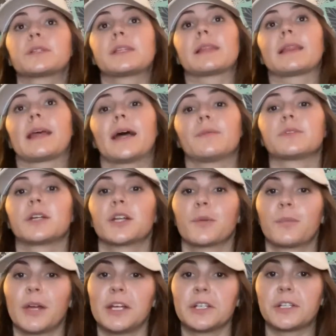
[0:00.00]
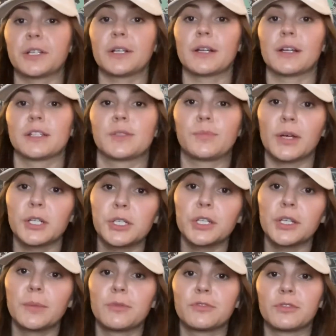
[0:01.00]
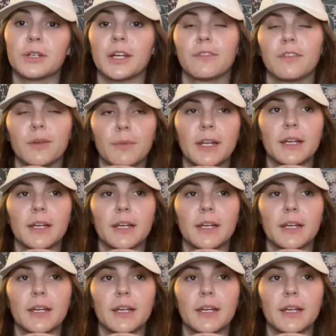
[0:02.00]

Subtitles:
recent labs on your patient, especially before giving